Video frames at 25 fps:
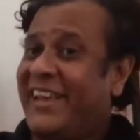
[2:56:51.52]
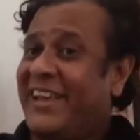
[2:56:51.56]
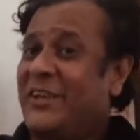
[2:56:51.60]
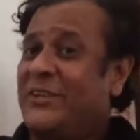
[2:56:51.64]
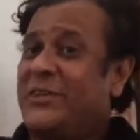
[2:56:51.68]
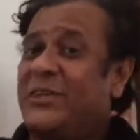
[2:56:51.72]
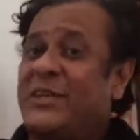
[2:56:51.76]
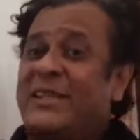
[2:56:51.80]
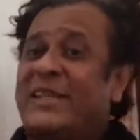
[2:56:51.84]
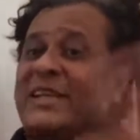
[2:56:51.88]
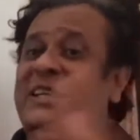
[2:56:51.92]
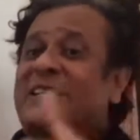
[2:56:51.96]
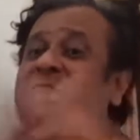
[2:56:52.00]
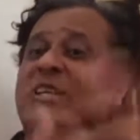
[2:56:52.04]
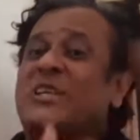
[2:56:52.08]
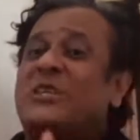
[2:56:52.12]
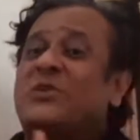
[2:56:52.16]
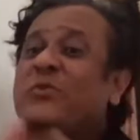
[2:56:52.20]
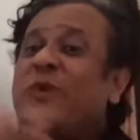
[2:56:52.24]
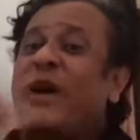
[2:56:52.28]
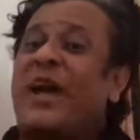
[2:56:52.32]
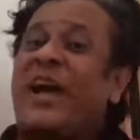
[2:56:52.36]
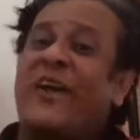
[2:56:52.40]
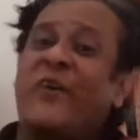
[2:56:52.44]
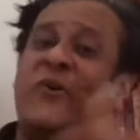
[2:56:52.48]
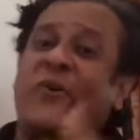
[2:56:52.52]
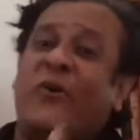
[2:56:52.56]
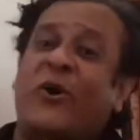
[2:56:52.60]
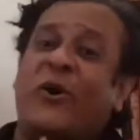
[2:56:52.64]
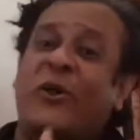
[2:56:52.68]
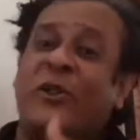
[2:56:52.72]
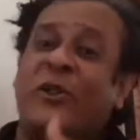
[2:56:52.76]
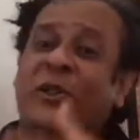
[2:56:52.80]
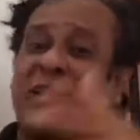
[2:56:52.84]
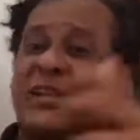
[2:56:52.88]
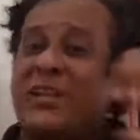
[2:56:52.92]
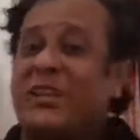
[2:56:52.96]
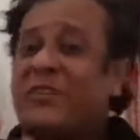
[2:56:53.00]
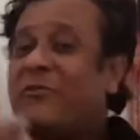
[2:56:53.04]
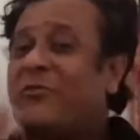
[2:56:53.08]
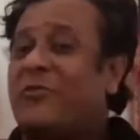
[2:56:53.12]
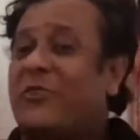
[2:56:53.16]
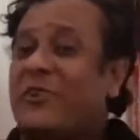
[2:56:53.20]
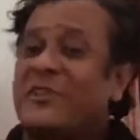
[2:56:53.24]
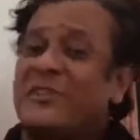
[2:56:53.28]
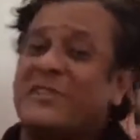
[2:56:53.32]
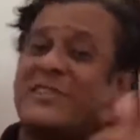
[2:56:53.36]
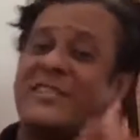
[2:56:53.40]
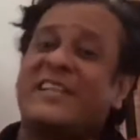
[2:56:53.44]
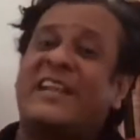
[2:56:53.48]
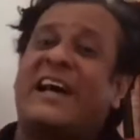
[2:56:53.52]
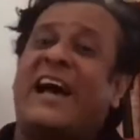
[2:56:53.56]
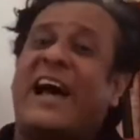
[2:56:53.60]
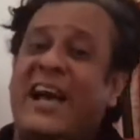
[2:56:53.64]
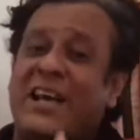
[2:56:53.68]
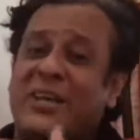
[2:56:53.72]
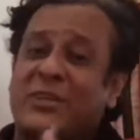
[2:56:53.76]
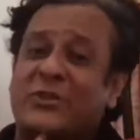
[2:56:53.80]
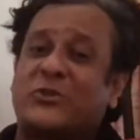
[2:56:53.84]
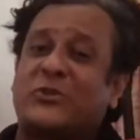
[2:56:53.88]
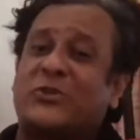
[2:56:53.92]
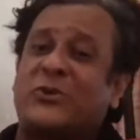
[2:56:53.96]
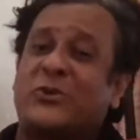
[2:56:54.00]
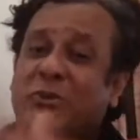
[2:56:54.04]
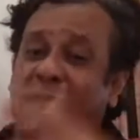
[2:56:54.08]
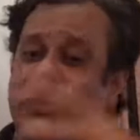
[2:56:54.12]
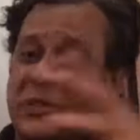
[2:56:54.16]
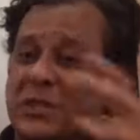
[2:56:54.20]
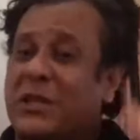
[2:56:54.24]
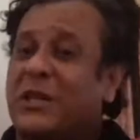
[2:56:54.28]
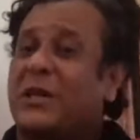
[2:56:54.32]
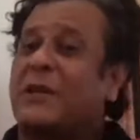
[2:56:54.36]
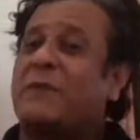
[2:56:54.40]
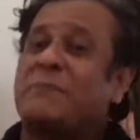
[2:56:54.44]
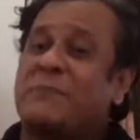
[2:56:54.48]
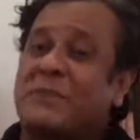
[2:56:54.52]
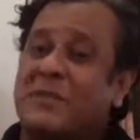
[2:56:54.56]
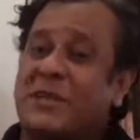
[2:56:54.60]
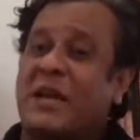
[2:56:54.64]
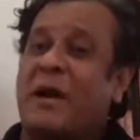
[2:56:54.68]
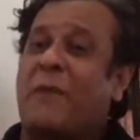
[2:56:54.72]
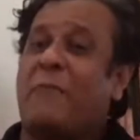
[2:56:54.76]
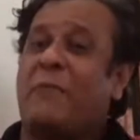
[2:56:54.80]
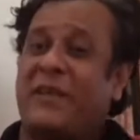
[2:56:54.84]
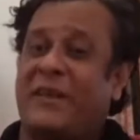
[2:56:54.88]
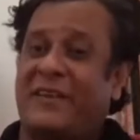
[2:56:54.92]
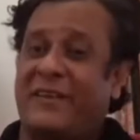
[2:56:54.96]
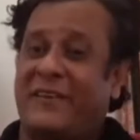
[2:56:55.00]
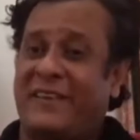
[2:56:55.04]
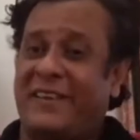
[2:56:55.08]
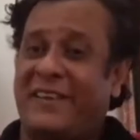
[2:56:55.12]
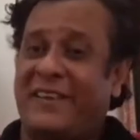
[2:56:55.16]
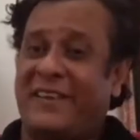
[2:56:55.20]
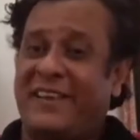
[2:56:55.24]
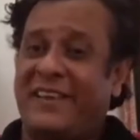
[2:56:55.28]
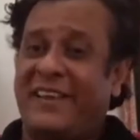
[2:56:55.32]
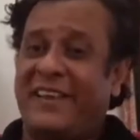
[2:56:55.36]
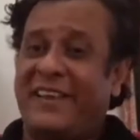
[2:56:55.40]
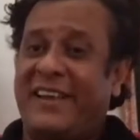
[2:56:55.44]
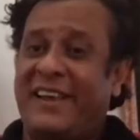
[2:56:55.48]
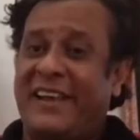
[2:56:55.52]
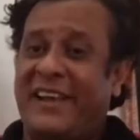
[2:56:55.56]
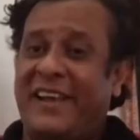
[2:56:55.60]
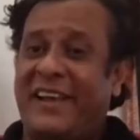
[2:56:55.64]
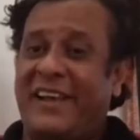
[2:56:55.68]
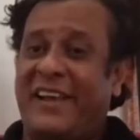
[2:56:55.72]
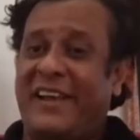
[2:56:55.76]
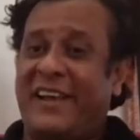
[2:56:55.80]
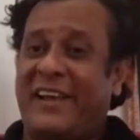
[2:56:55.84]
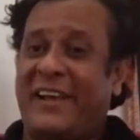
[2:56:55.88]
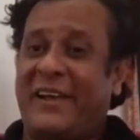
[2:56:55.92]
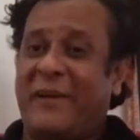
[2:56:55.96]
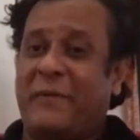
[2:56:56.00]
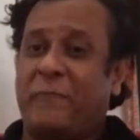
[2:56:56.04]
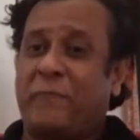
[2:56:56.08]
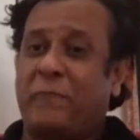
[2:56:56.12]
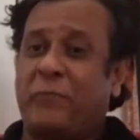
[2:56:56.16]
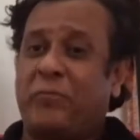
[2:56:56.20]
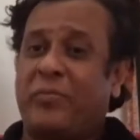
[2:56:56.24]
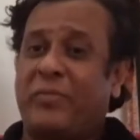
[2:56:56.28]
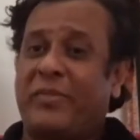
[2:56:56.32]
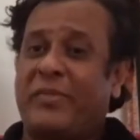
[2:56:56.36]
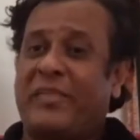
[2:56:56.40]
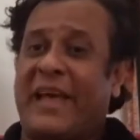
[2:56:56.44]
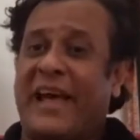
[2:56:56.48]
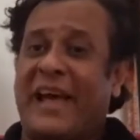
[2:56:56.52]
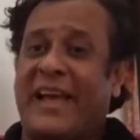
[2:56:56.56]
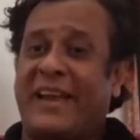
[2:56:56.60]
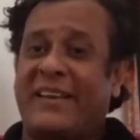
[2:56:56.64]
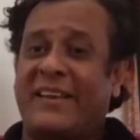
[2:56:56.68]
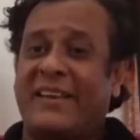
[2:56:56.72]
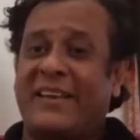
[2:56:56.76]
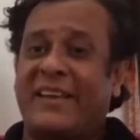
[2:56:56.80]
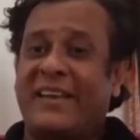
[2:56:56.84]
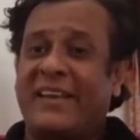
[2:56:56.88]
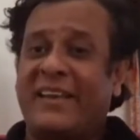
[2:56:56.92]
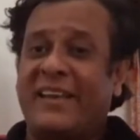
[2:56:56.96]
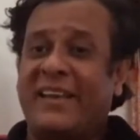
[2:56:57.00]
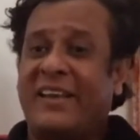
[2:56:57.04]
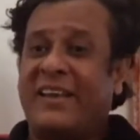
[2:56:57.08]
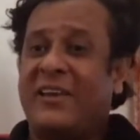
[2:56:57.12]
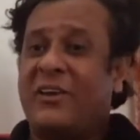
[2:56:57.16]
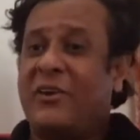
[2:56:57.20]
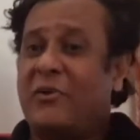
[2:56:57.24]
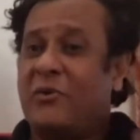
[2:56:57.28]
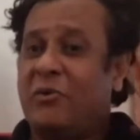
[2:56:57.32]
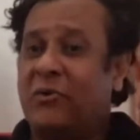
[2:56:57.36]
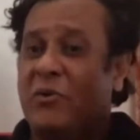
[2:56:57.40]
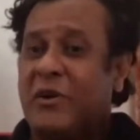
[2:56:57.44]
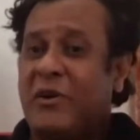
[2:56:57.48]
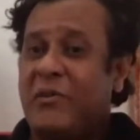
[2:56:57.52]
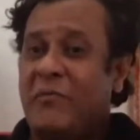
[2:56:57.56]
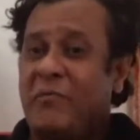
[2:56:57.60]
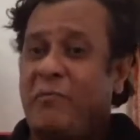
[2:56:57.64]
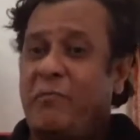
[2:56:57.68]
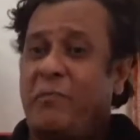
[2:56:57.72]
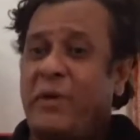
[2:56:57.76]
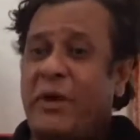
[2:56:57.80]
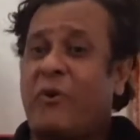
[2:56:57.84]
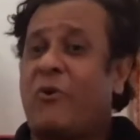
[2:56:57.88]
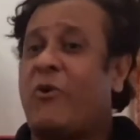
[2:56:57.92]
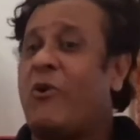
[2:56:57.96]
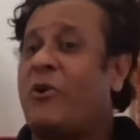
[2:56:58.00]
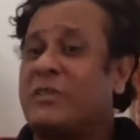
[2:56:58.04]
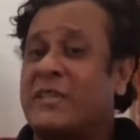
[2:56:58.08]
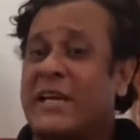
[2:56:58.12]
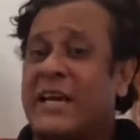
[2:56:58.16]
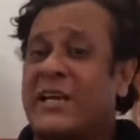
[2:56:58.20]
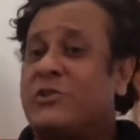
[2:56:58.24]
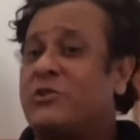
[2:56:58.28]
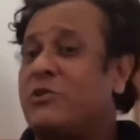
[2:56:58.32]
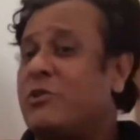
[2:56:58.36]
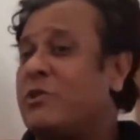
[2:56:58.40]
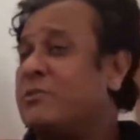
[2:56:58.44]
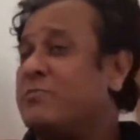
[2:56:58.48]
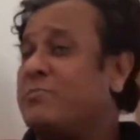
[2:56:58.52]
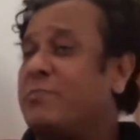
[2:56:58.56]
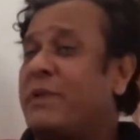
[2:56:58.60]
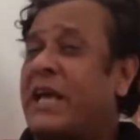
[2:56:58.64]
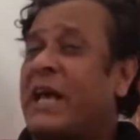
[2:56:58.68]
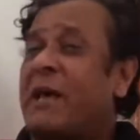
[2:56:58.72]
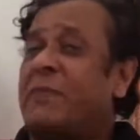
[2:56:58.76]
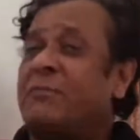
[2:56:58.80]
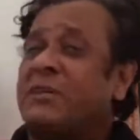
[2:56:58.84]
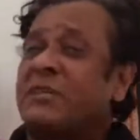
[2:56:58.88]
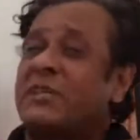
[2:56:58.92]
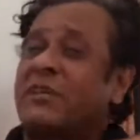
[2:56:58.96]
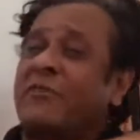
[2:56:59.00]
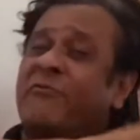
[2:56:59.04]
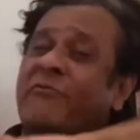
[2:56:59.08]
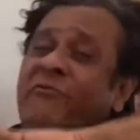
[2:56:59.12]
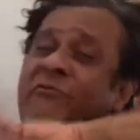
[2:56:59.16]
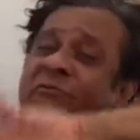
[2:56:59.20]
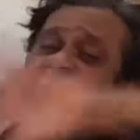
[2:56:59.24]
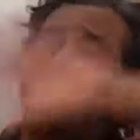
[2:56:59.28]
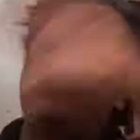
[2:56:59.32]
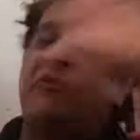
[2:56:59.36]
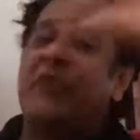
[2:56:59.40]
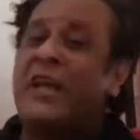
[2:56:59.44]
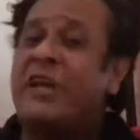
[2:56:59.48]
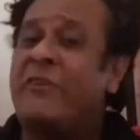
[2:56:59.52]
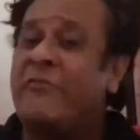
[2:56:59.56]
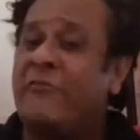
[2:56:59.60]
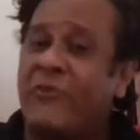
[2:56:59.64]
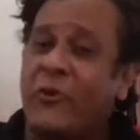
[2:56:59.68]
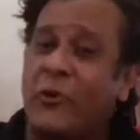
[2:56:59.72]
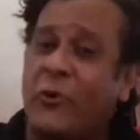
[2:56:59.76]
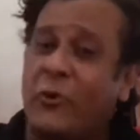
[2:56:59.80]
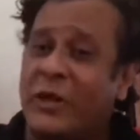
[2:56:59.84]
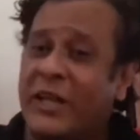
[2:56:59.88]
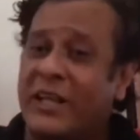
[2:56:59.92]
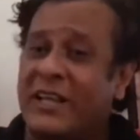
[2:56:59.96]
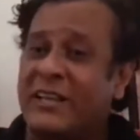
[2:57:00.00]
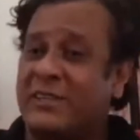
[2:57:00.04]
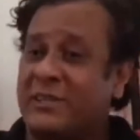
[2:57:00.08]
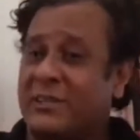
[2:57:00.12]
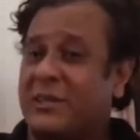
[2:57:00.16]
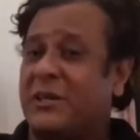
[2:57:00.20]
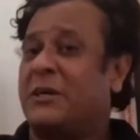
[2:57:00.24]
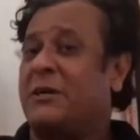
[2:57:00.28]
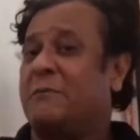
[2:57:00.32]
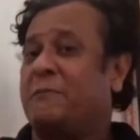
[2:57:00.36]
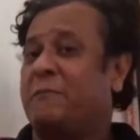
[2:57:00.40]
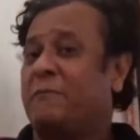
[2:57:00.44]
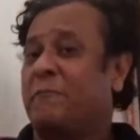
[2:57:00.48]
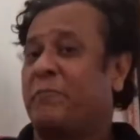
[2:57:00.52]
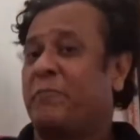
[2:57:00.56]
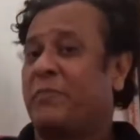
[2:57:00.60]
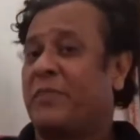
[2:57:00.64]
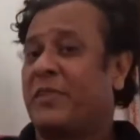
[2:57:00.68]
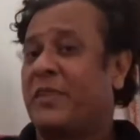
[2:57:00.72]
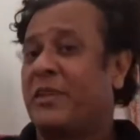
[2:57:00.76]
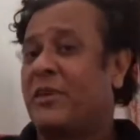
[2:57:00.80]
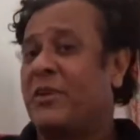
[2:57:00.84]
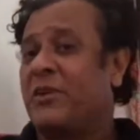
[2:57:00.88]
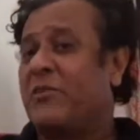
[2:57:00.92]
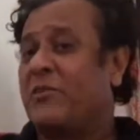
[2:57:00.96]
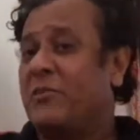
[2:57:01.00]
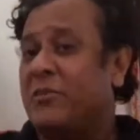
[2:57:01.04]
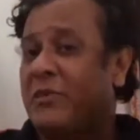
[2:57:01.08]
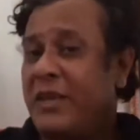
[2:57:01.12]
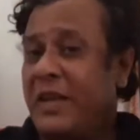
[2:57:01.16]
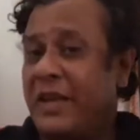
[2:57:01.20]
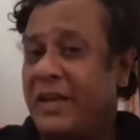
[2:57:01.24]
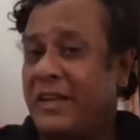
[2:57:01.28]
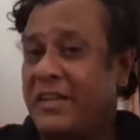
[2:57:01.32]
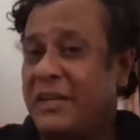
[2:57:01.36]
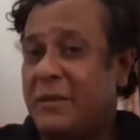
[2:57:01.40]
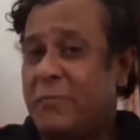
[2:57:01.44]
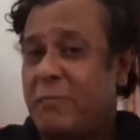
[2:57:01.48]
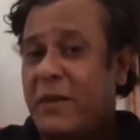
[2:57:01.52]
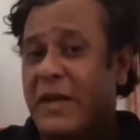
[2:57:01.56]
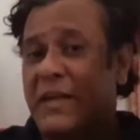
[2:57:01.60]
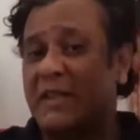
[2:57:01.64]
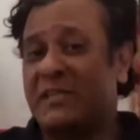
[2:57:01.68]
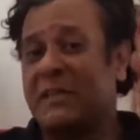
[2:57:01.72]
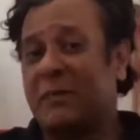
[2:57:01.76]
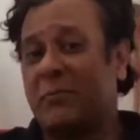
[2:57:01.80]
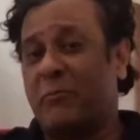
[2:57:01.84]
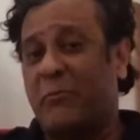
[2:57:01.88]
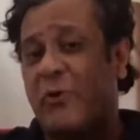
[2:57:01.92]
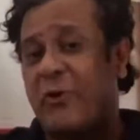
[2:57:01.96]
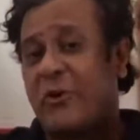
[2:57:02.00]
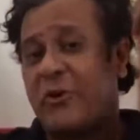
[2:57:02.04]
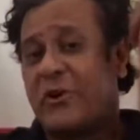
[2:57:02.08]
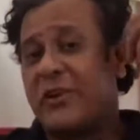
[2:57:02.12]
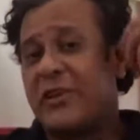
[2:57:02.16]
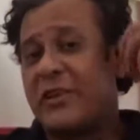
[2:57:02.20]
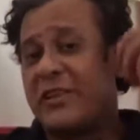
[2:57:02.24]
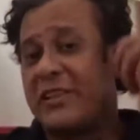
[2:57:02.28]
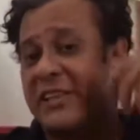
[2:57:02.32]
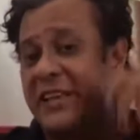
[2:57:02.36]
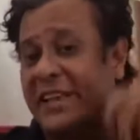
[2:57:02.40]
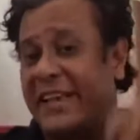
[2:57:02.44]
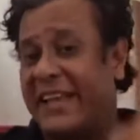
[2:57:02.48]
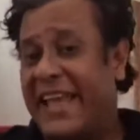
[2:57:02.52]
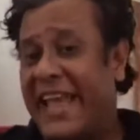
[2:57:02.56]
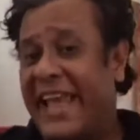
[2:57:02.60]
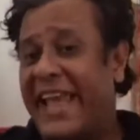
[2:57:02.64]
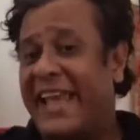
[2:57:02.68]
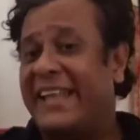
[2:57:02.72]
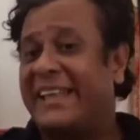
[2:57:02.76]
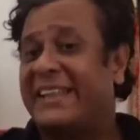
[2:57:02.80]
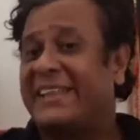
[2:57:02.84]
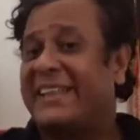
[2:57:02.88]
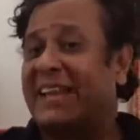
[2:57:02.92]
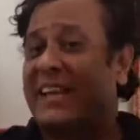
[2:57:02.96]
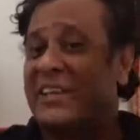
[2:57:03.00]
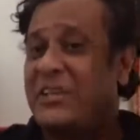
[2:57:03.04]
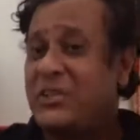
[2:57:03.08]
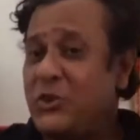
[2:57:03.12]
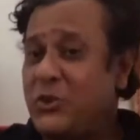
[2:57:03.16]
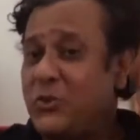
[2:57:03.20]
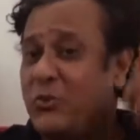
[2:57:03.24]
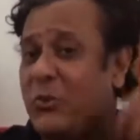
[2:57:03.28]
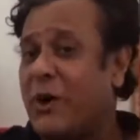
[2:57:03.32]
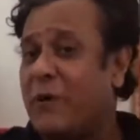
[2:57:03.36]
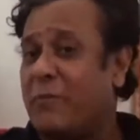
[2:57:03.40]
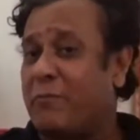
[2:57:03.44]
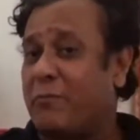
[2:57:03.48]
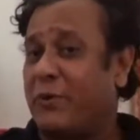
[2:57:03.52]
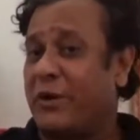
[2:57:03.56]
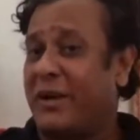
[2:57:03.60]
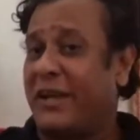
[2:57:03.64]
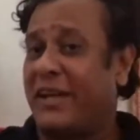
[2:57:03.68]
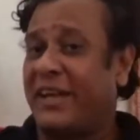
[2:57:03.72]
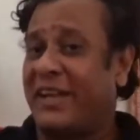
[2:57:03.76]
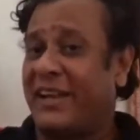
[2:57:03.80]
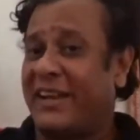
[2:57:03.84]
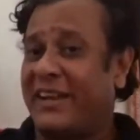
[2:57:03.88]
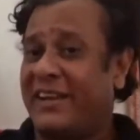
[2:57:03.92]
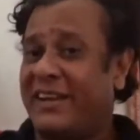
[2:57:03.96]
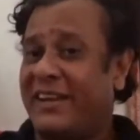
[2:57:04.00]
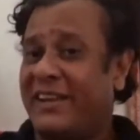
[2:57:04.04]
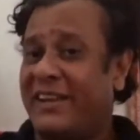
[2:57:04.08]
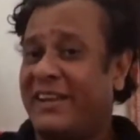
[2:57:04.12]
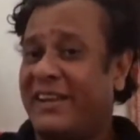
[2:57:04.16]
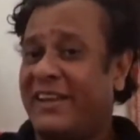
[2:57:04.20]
You see, this is where all the difference in ISO terms come in. That because ISO has become such a free-floating term, it depends upon the gain that you are putting in.